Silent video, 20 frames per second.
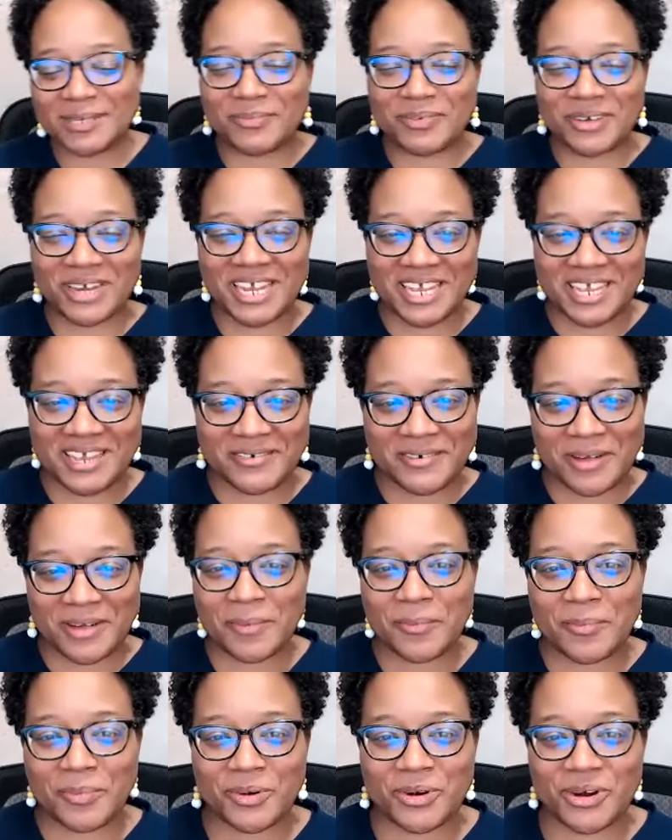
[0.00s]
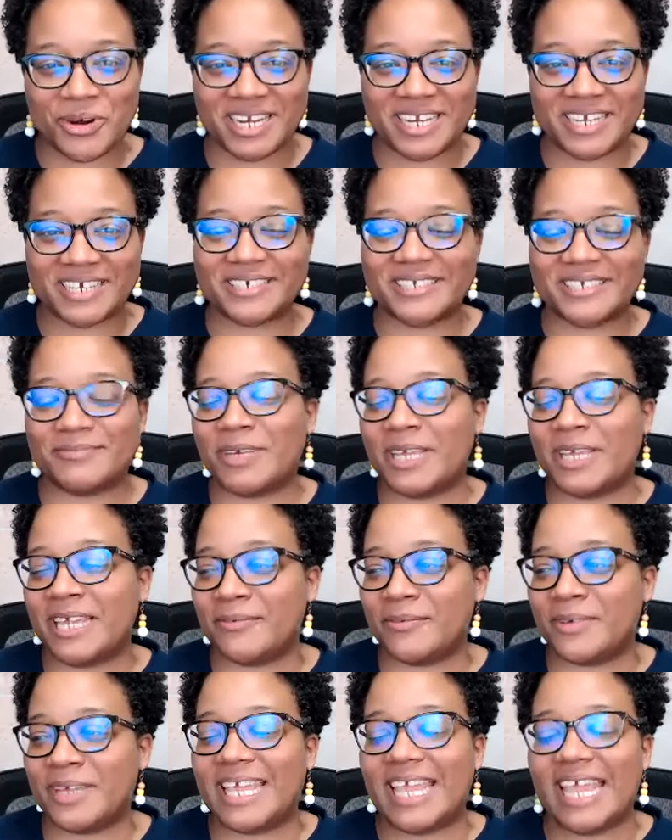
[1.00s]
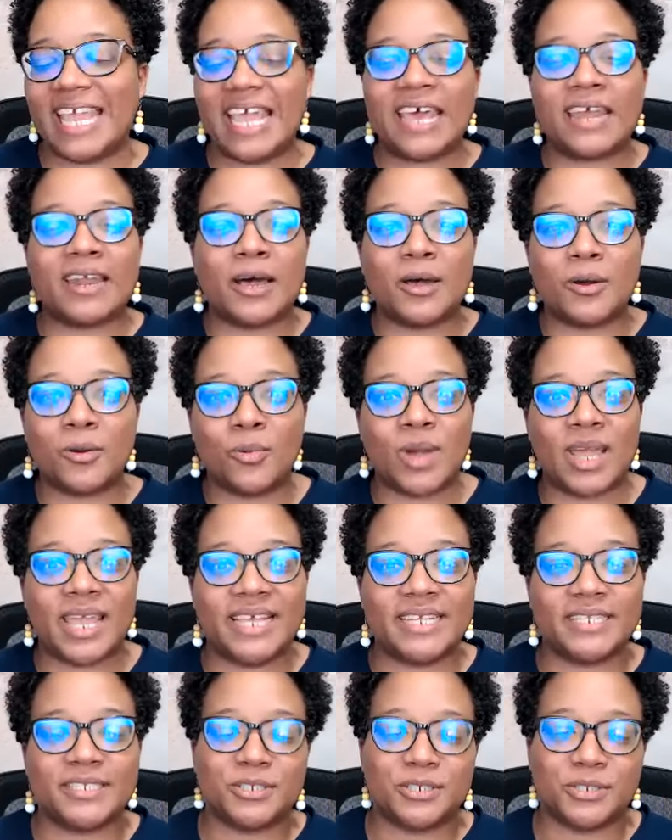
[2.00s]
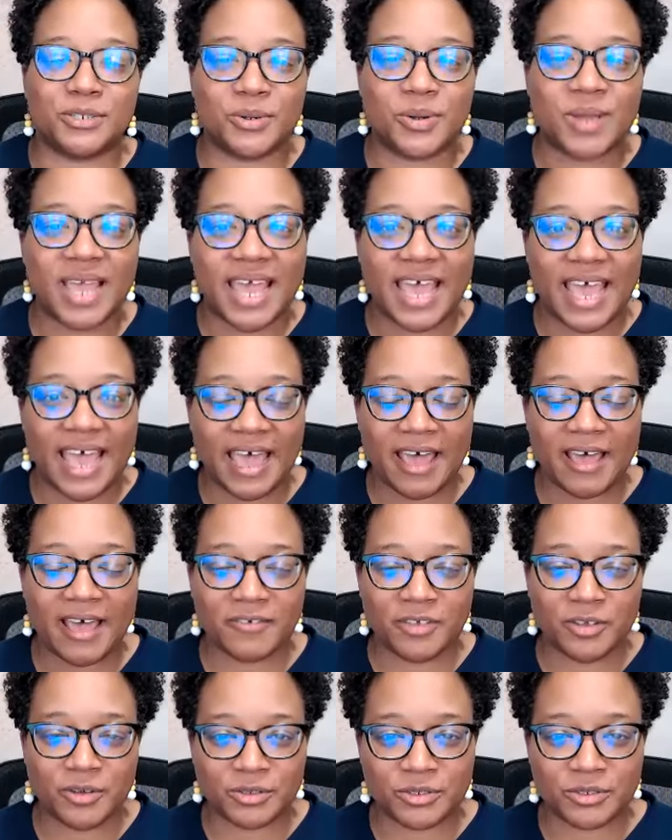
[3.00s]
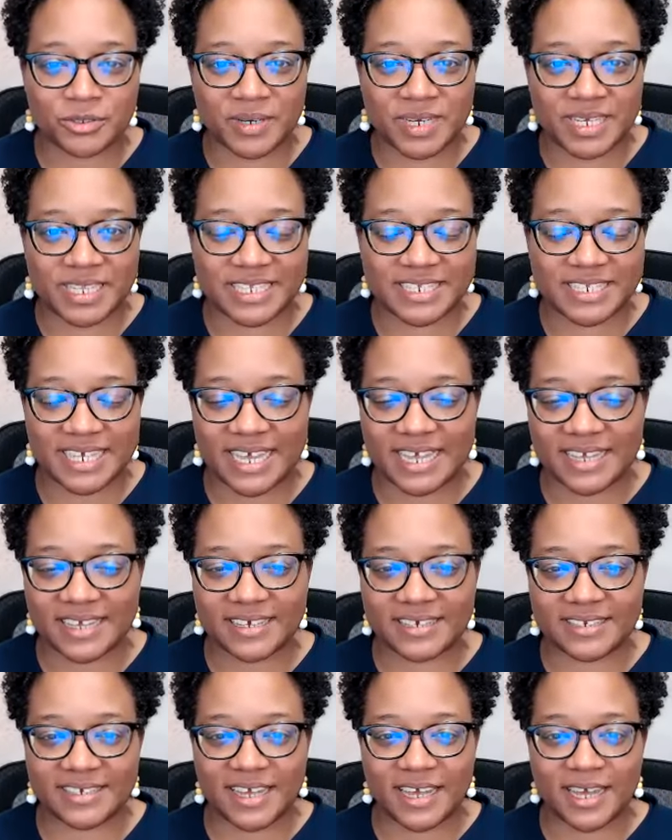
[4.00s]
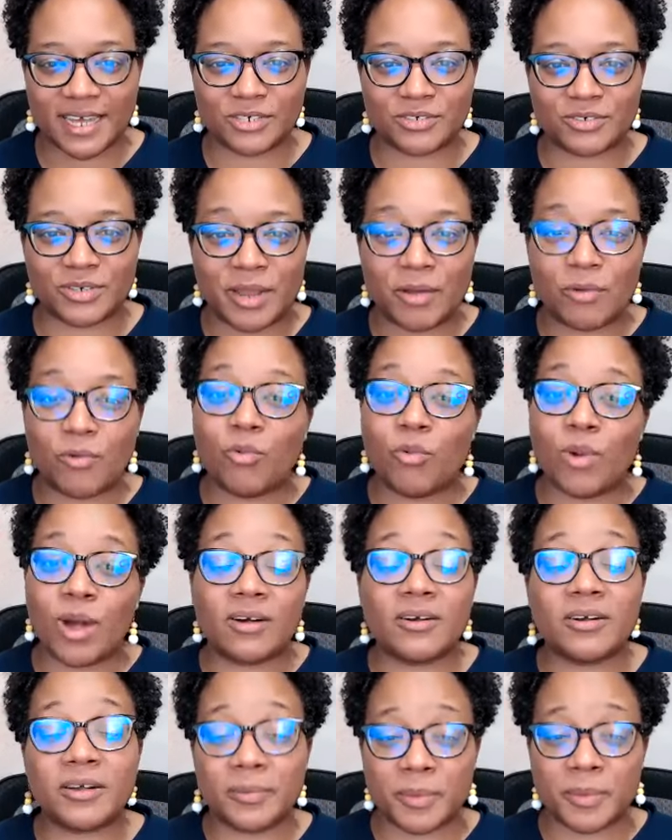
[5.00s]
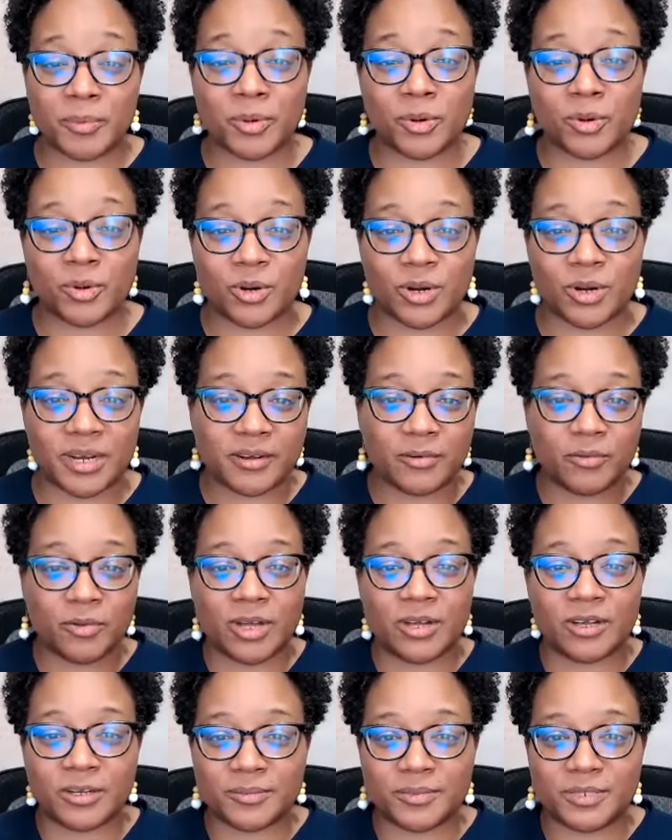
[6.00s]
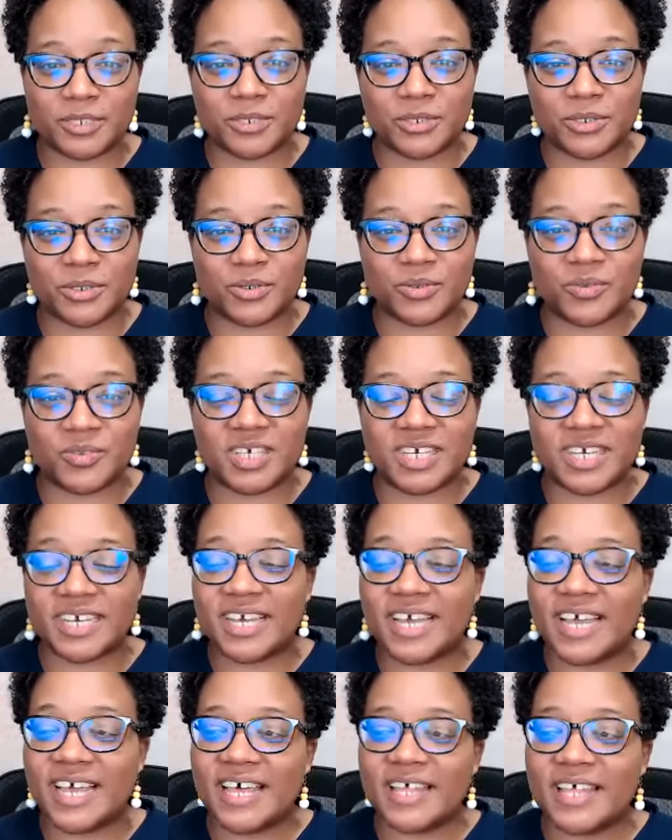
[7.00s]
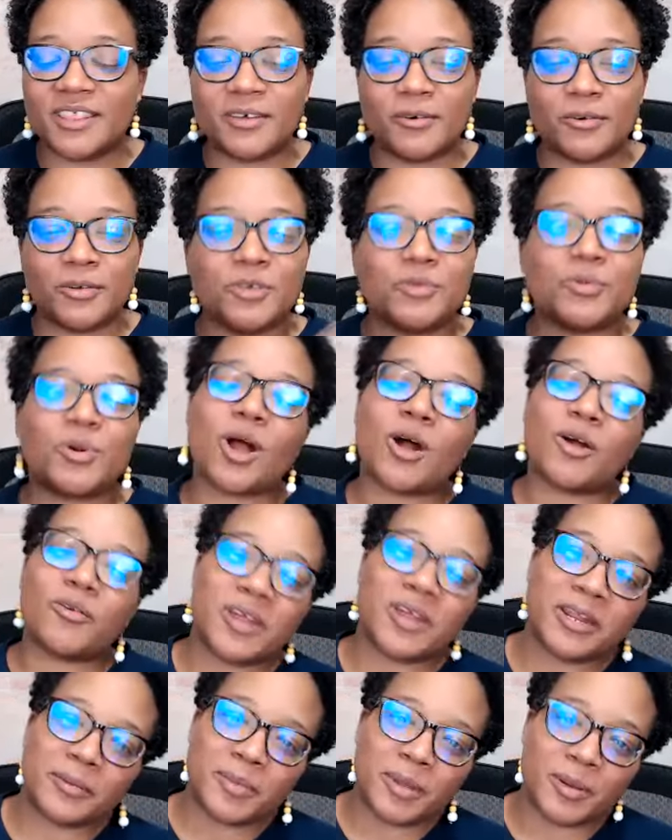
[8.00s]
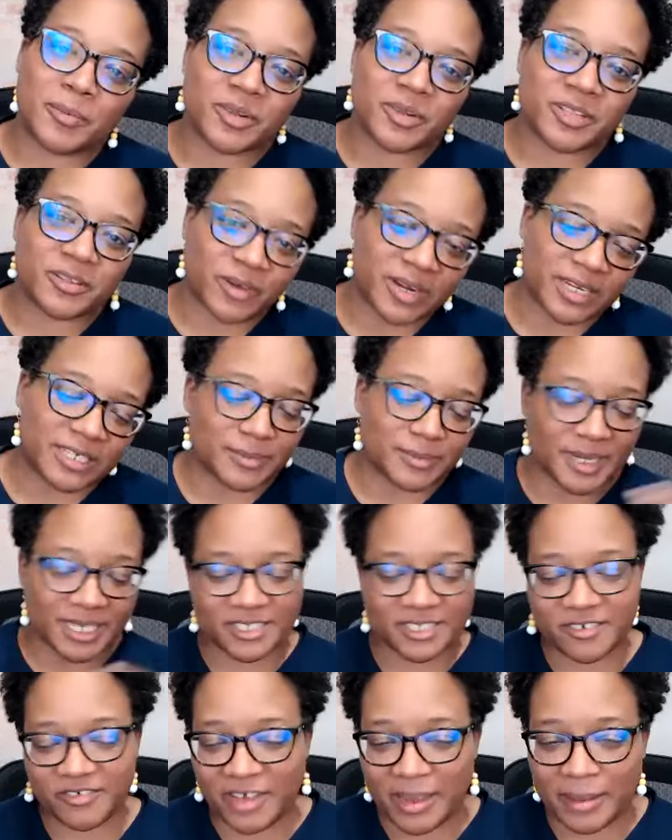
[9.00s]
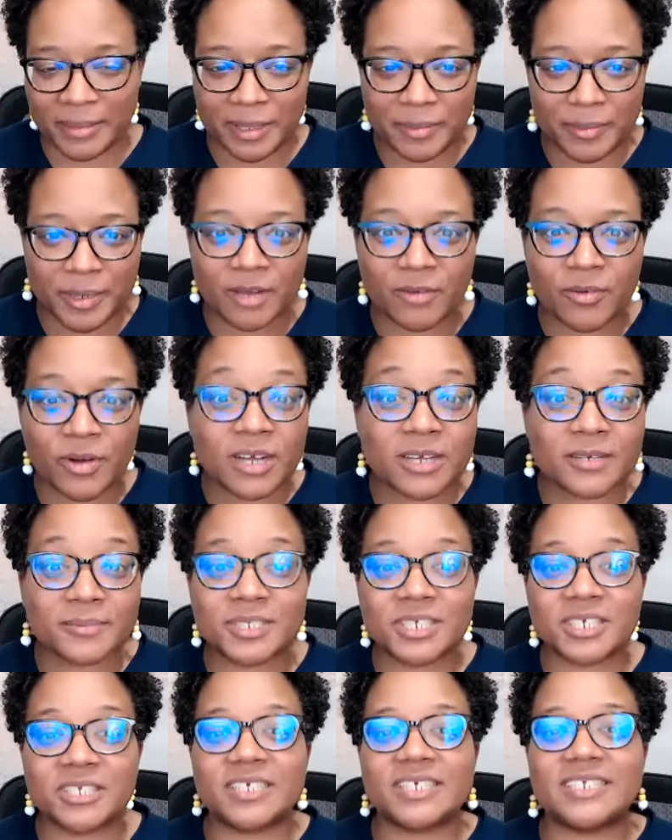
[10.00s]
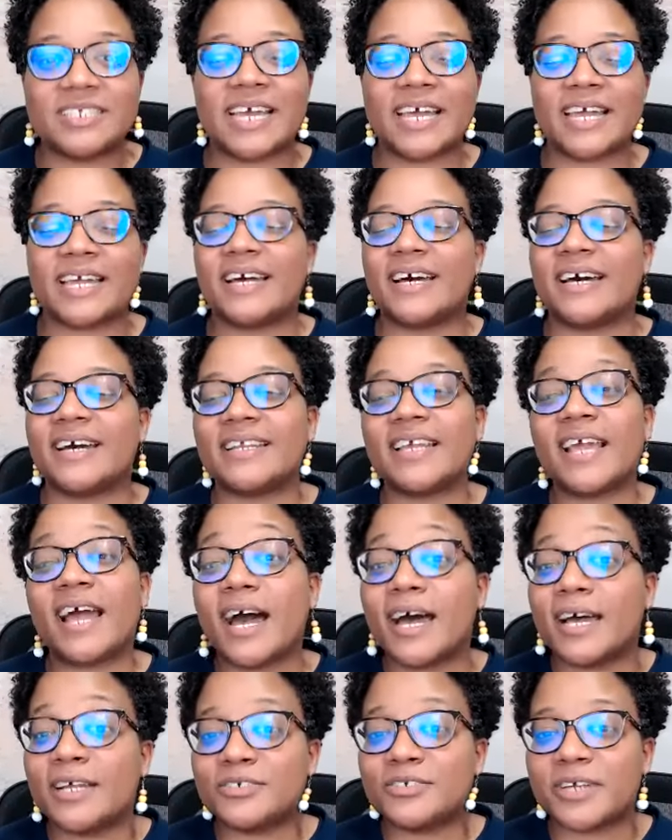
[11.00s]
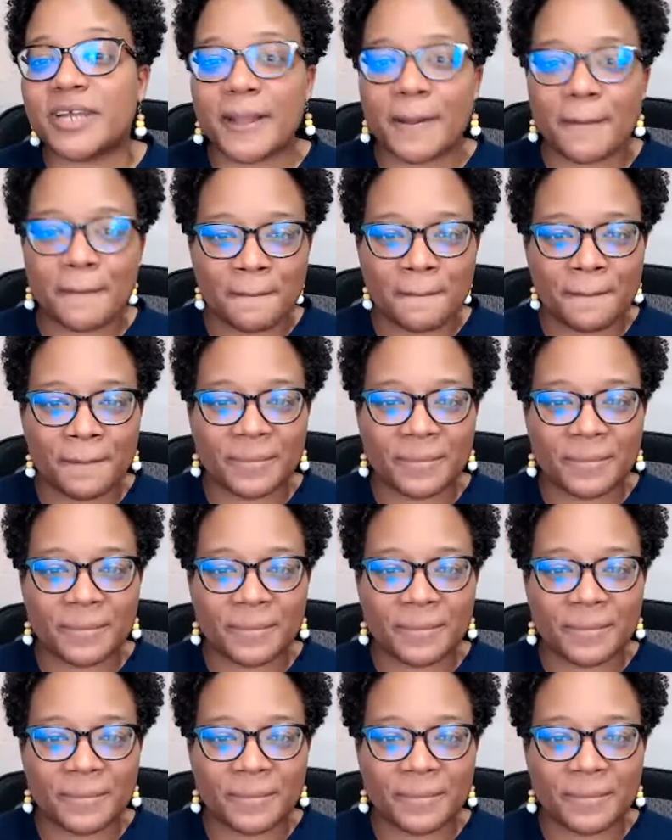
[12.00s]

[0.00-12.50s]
to bring you on board here. We we cannot wait to have you join the TACCON cadre. Welcome aboard. Welcome to the you were already a member of the Rangemaster family, but welcome to the TACCON cadre.